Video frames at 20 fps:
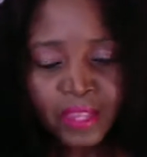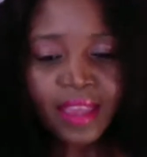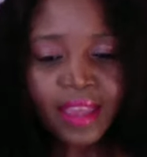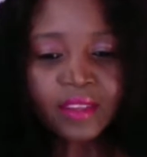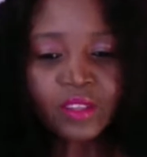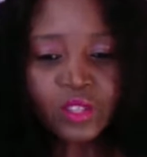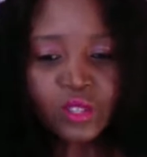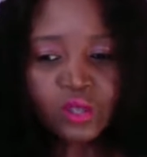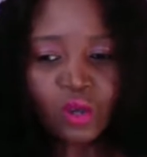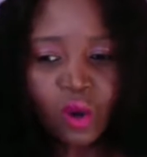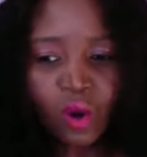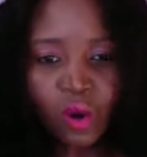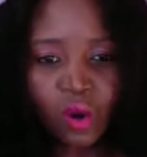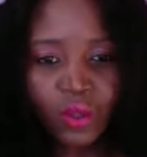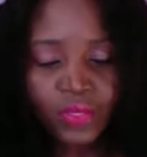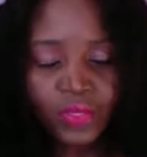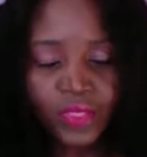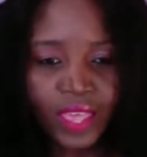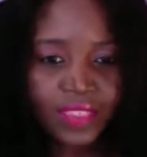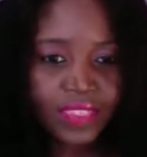And
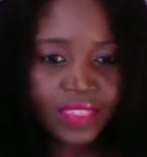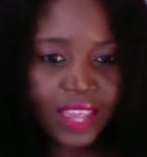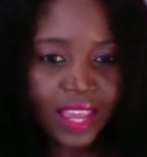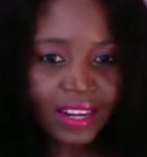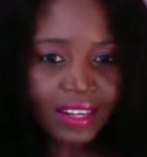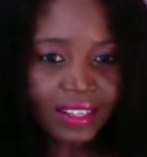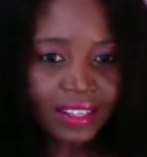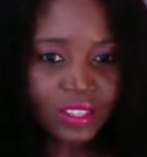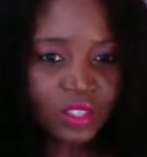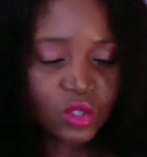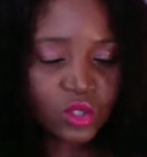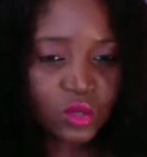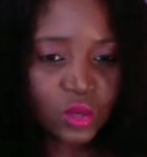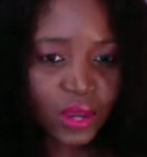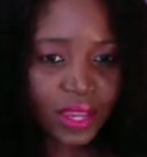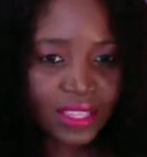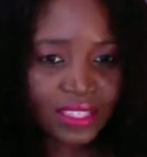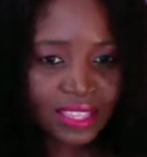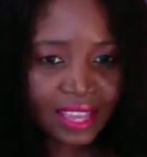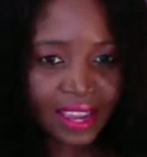so then that leads
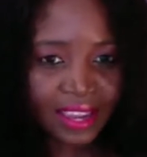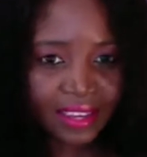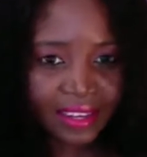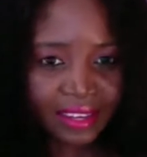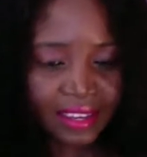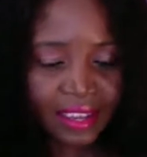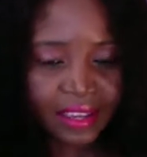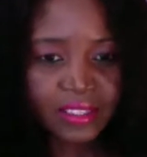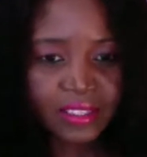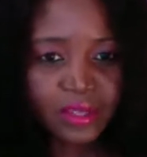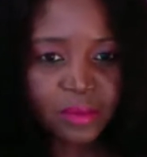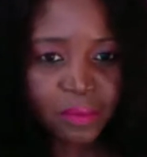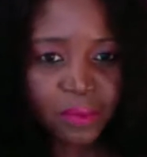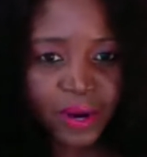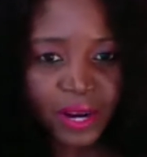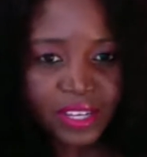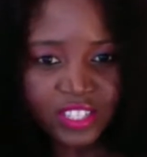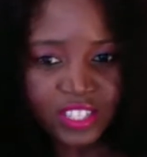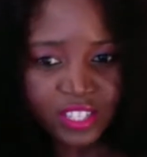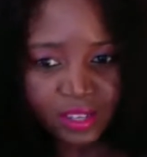to anxiety and
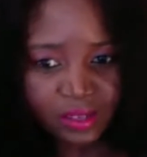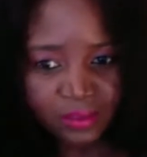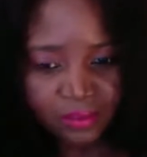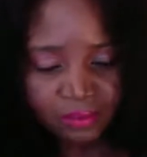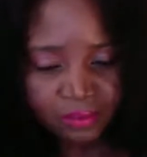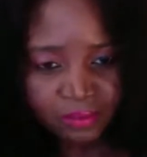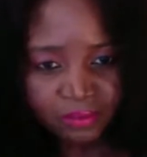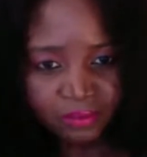depression.